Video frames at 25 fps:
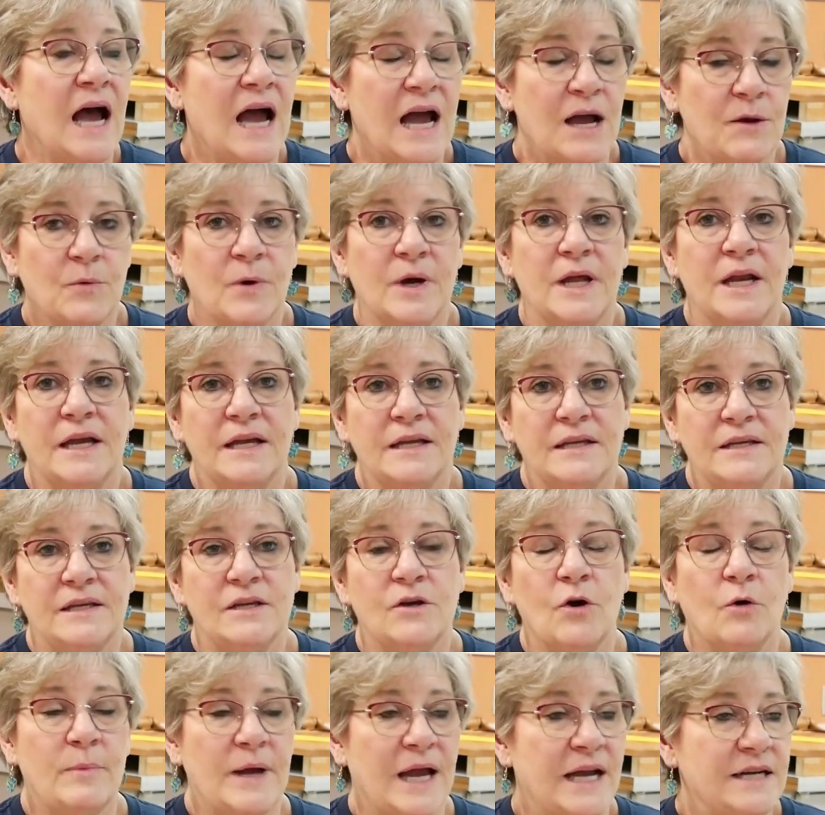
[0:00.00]
I want to
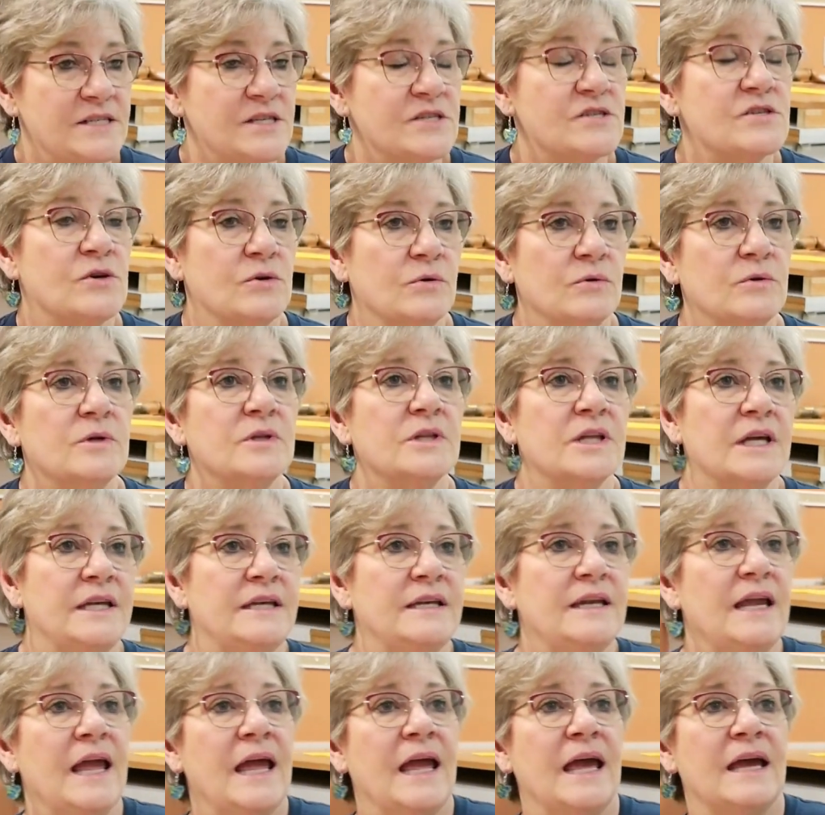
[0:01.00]
go back to school
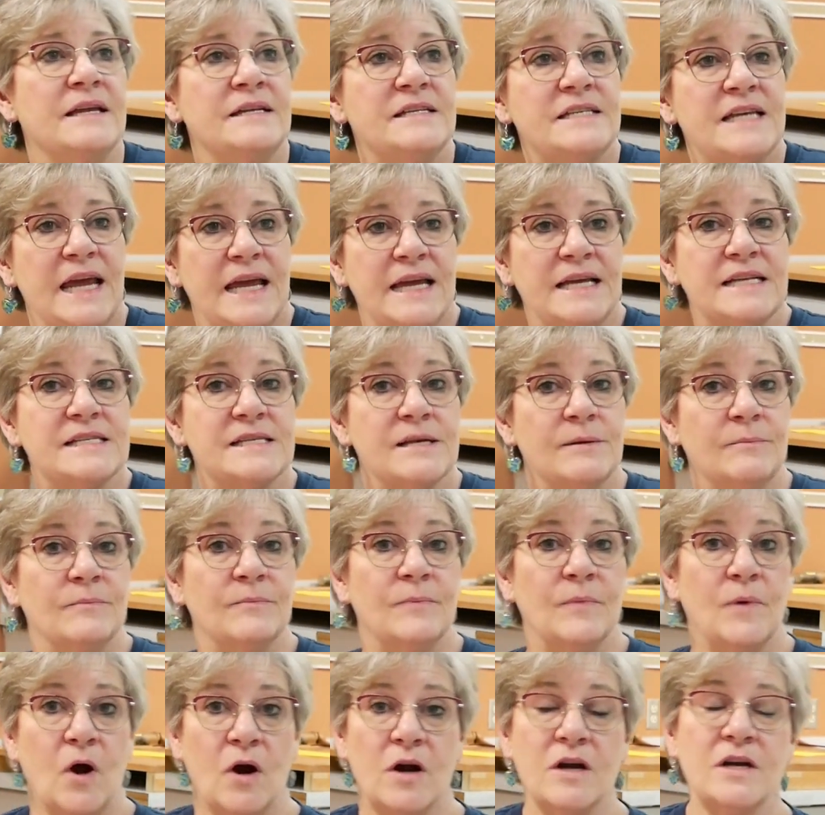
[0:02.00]
and take
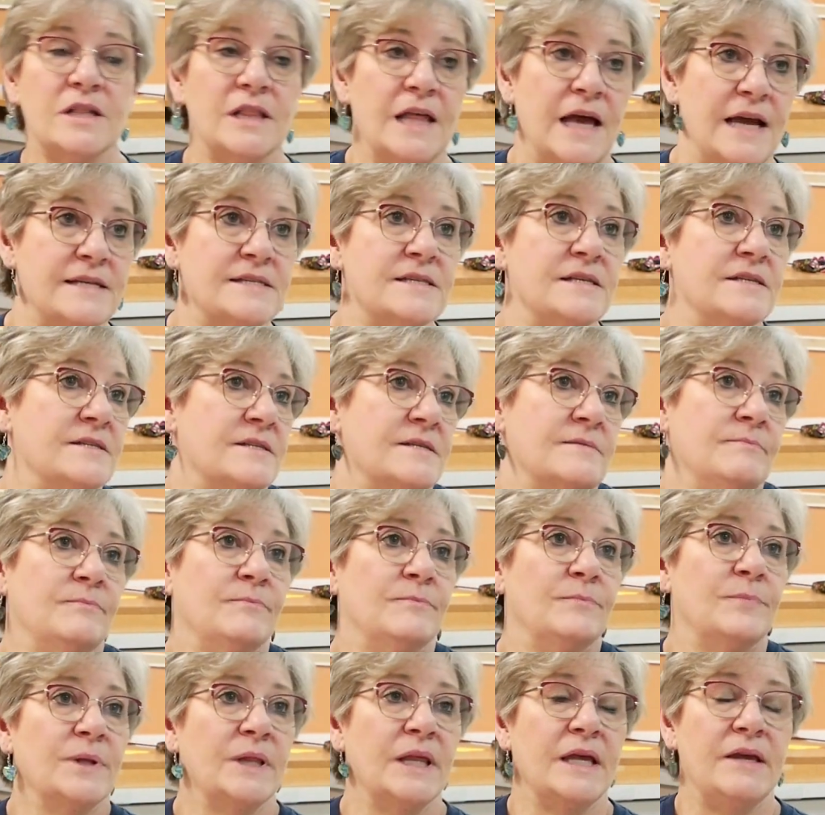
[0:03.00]
some art classes,
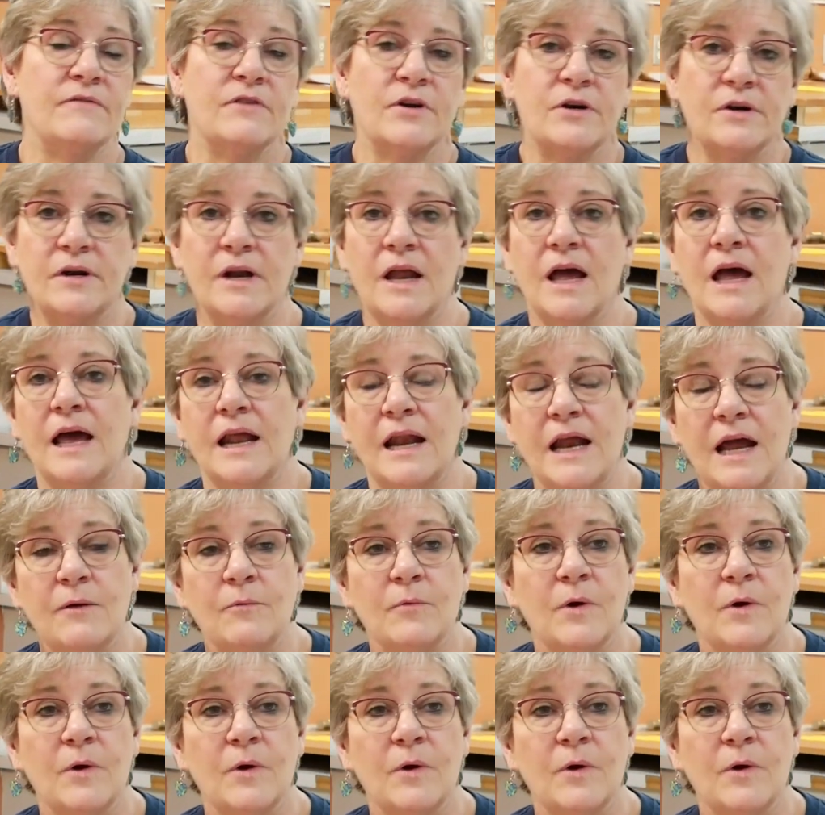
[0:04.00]
believe it or not.